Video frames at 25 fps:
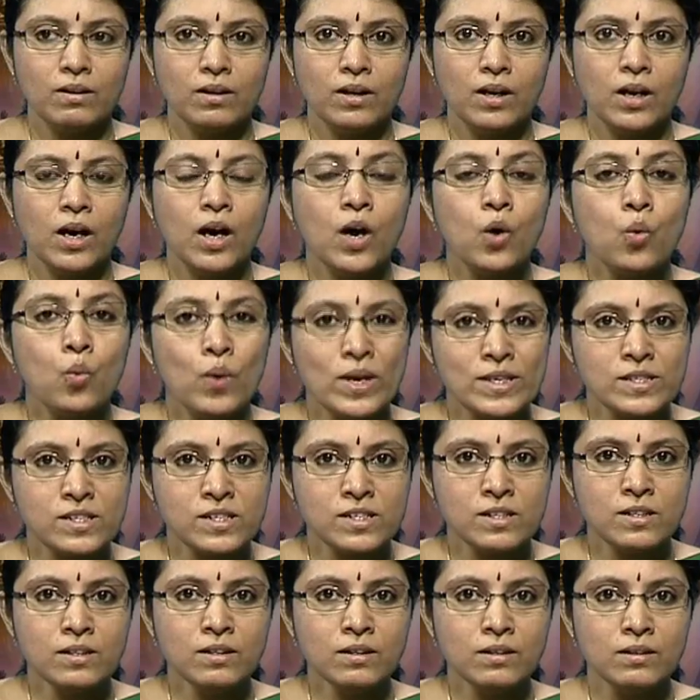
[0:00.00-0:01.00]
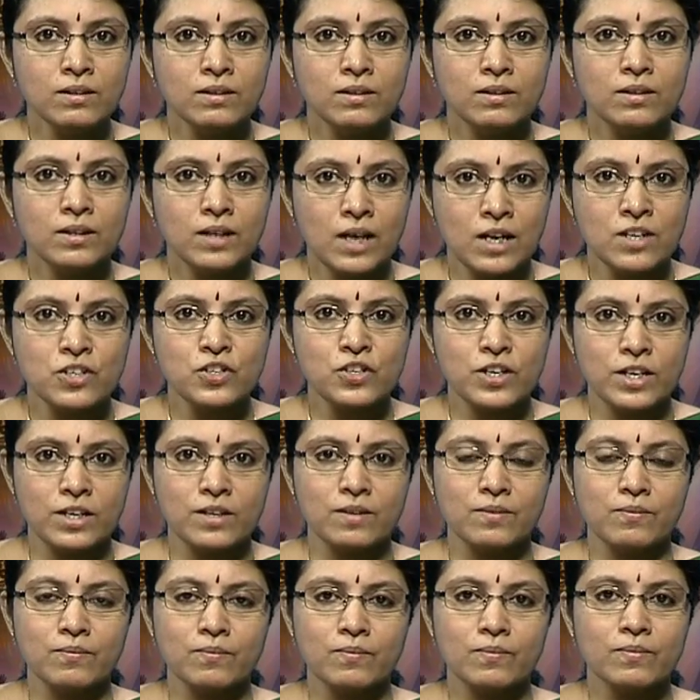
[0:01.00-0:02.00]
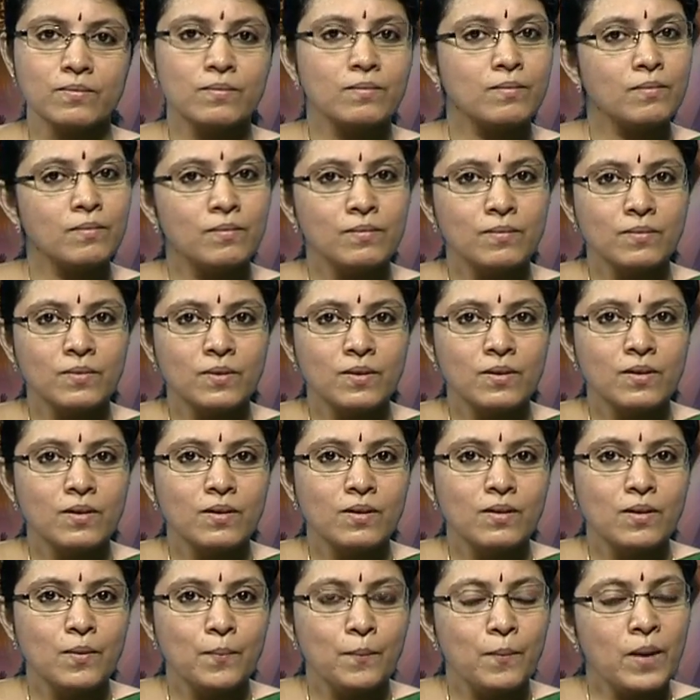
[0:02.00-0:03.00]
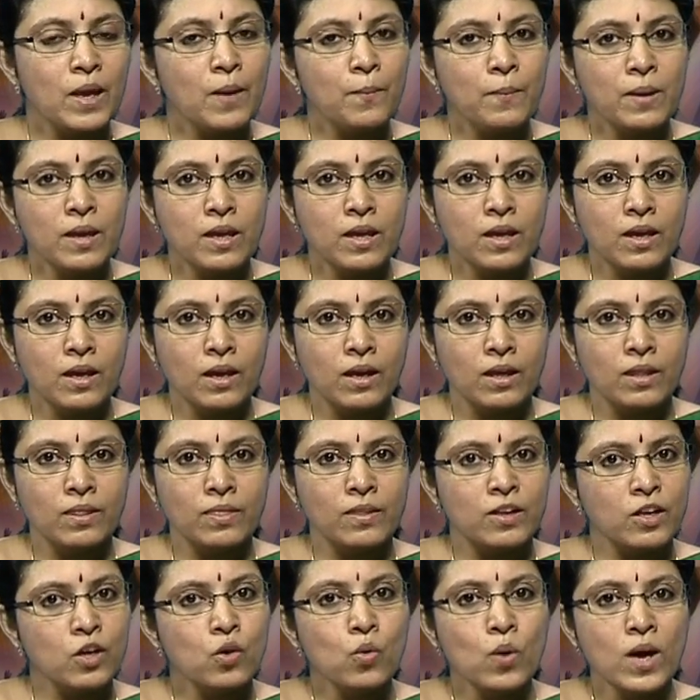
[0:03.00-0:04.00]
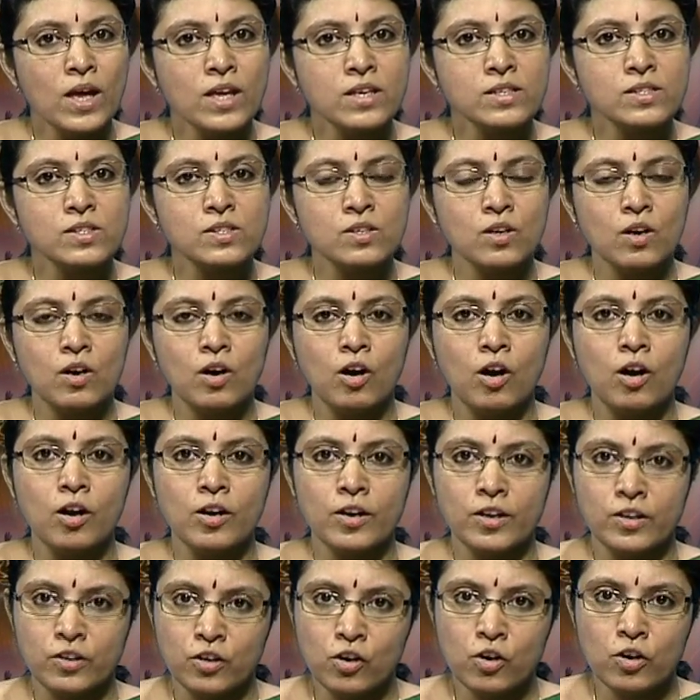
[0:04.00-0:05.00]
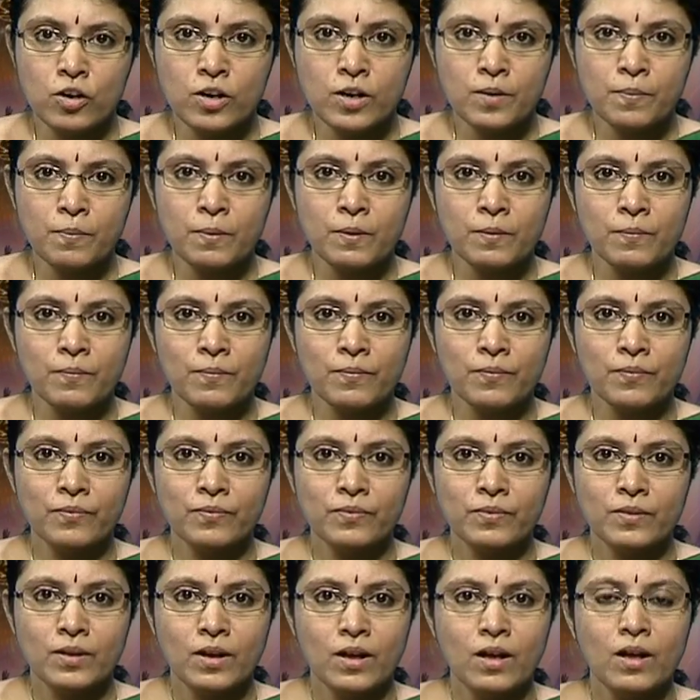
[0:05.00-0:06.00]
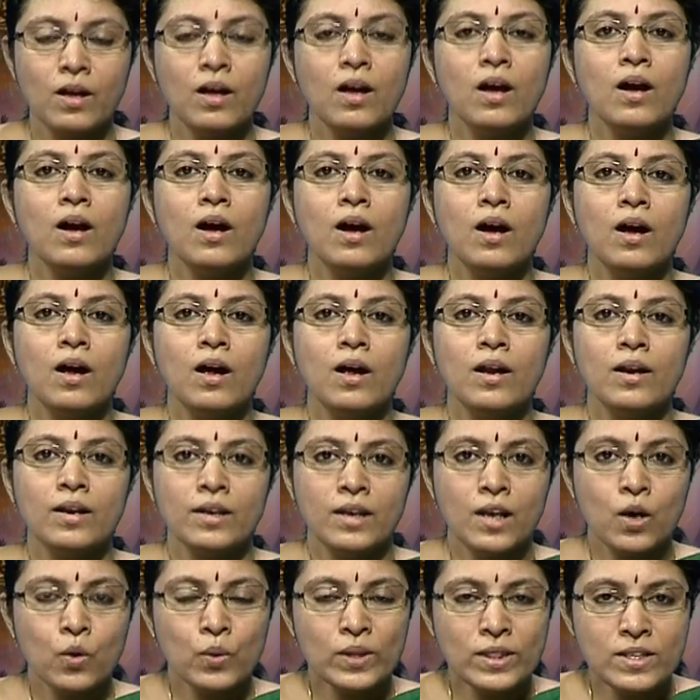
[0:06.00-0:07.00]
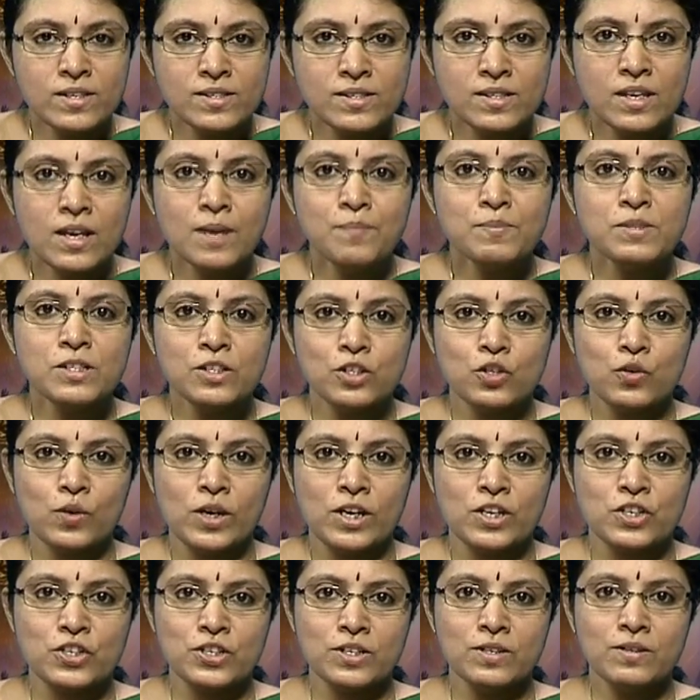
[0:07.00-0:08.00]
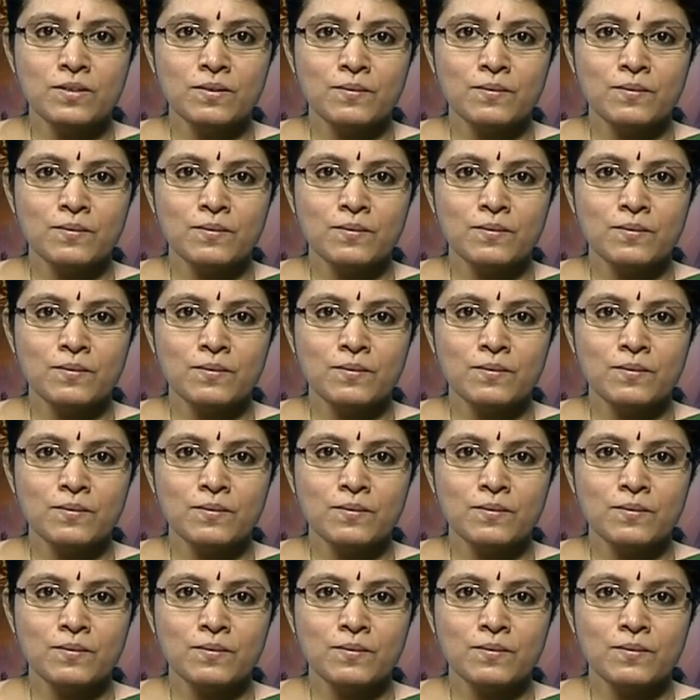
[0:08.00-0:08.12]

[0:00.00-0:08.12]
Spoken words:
a Western country, maybe in the US or in Europe. Now in the same situation,